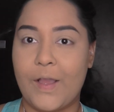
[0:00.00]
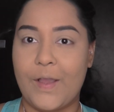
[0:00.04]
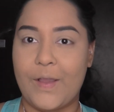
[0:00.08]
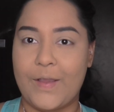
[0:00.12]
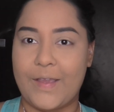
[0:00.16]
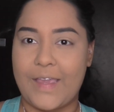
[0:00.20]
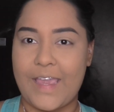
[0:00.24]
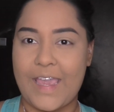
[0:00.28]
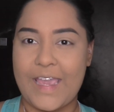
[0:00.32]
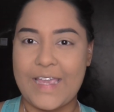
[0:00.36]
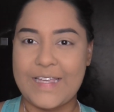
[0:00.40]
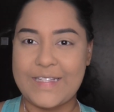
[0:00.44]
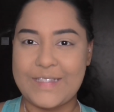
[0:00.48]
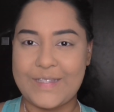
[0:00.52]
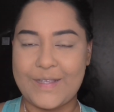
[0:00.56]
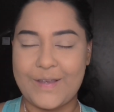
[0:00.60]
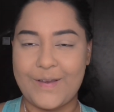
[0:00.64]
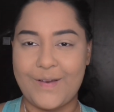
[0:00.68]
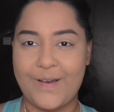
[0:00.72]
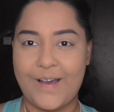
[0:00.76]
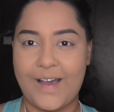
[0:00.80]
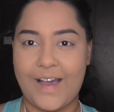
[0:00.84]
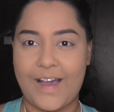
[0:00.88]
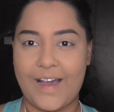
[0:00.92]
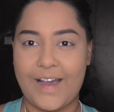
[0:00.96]
Okay,
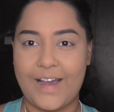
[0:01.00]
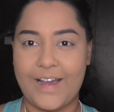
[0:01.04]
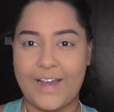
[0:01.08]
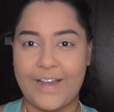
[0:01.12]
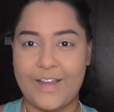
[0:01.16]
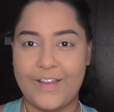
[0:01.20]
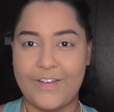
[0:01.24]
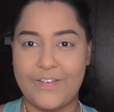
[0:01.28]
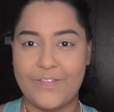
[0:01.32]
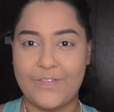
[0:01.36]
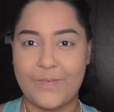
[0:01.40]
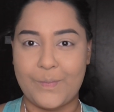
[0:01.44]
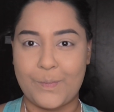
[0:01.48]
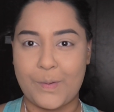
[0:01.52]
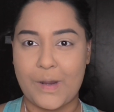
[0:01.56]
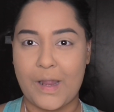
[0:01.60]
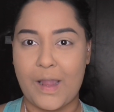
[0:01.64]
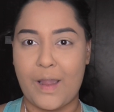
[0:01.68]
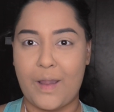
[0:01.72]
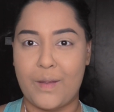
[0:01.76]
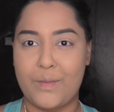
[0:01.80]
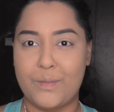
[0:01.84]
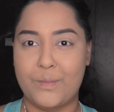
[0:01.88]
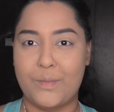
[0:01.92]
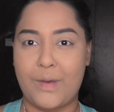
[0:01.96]
so I've
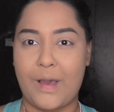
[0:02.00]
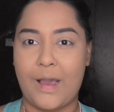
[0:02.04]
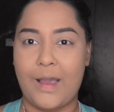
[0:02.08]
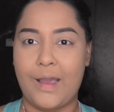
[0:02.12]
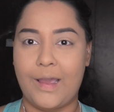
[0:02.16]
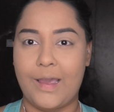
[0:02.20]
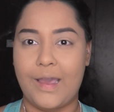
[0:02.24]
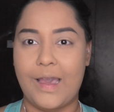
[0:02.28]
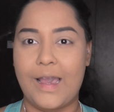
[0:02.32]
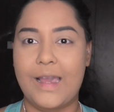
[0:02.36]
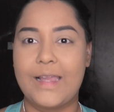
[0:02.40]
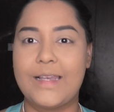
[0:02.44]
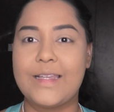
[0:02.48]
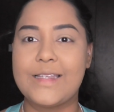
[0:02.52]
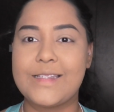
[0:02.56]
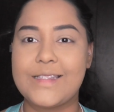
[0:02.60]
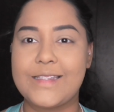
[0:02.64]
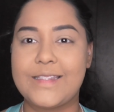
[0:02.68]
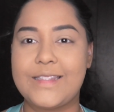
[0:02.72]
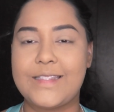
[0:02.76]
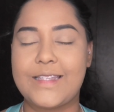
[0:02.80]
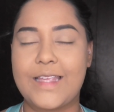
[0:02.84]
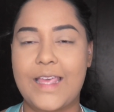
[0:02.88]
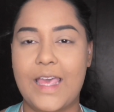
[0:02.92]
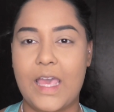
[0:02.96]
primed my
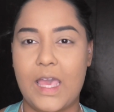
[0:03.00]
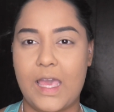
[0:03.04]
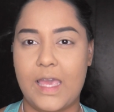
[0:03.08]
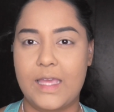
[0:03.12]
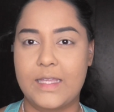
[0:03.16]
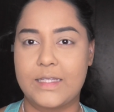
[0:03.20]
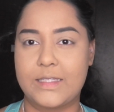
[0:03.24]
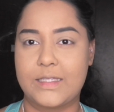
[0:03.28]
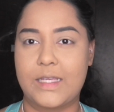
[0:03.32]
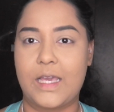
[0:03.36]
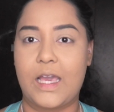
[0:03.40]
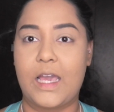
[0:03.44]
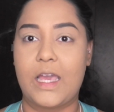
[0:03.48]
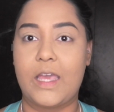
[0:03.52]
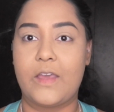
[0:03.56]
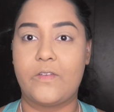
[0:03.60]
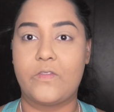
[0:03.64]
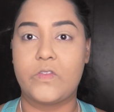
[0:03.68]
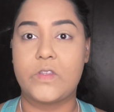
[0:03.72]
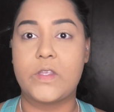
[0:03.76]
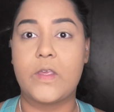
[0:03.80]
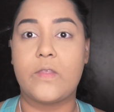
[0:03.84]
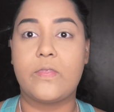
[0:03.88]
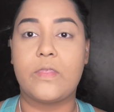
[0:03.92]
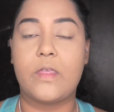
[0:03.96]
eyelids and I
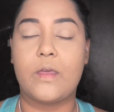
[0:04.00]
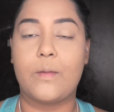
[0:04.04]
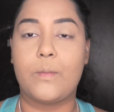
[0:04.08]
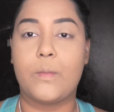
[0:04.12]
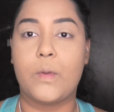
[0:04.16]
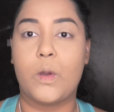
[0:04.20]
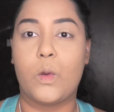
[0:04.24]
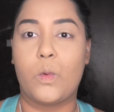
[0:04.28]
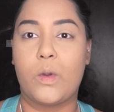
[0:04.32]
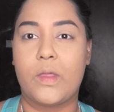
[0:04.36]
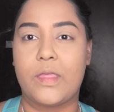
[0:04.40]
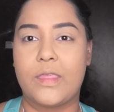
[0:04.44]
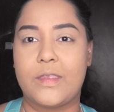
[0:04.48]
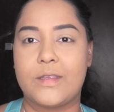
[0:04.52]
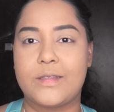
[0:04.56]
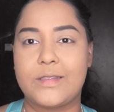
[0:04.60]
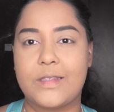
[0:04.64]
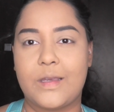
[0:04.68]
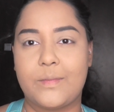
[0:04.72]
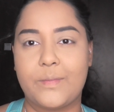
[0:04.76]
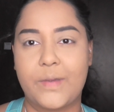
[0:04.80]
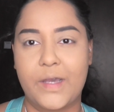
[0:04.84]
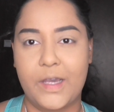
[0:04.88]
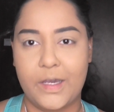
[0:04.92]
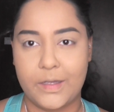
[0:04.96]
have set them with
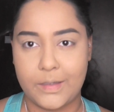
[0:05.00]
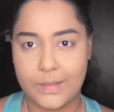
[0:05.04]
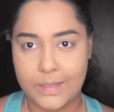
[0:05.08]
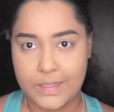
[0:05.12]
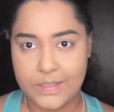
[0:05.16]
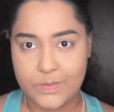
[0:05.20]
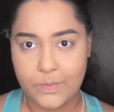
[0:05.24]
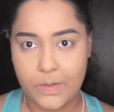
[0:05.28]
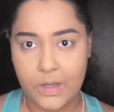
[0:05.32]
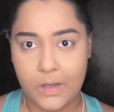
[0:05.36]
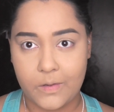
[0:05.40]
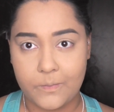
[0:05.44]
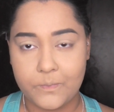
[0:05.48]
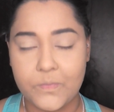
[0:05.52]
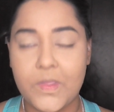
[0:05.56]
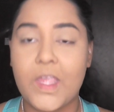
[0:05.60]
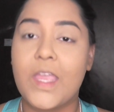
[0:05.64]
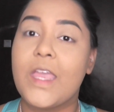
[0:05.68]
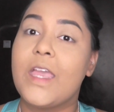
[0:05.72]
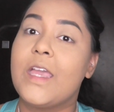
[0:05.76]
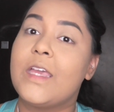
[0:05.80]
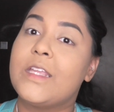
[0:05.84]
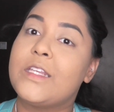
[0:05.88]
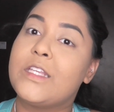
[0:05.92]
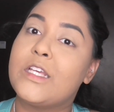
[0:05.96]
some powder as well.
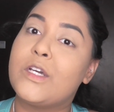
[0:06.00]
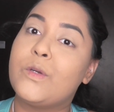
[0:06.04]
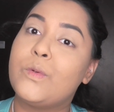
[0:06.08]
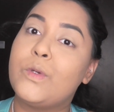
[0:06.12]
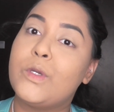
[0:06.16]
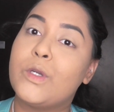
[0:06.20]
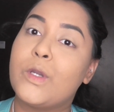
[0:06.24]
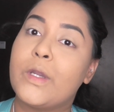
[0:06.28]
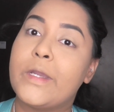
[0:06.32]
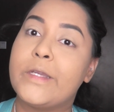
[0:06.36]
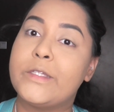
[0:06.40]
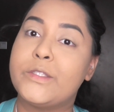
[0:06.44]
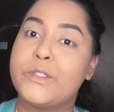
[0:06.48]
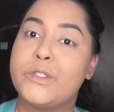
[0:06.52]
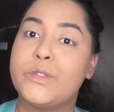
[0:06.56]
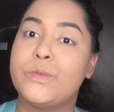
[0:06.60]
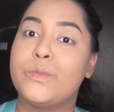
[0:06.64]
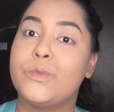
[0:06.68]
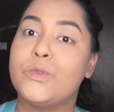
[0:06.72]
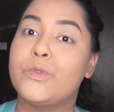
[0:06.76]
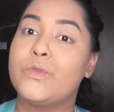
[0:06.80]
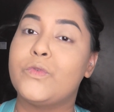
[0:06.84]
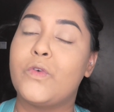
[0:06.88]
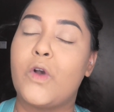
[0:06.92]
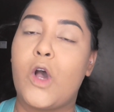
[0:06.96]
Now we're going to
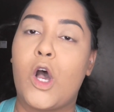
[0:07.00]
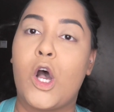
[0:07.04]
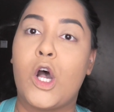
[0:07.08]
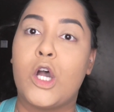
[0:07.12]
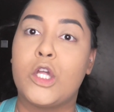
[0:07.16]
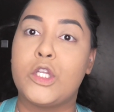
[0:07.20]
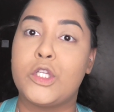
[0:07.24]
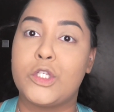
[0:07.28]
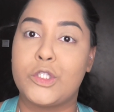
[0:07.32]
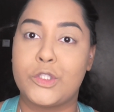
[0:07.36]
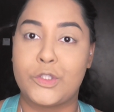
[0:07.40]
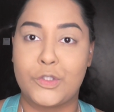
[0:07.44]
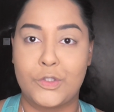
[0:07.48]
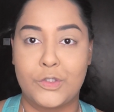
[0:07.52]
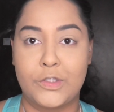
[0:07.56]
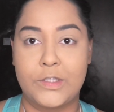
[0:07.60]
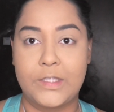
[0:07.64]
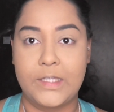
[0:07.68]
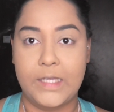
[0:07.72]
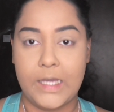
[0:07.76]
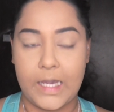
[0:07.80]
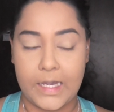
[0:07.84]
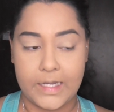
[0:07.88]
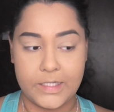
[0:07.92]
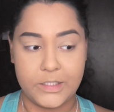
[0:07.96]
move on to
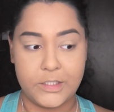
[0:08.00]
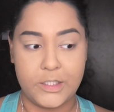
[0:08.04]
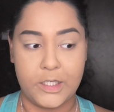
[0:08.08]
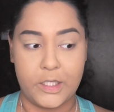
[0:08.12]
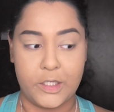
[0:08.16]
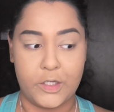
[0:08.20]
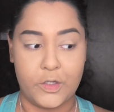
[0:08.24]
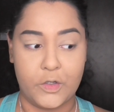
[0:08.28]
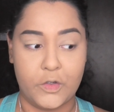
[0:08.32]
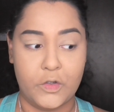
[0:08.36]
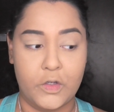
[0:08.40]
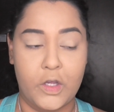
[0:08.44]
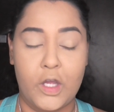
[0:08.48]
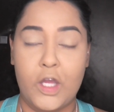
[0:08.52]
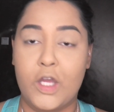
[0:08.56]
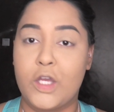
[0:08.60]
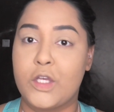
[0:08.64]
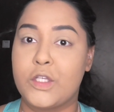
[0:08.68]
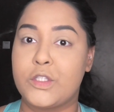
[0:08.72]
the eyeshadow.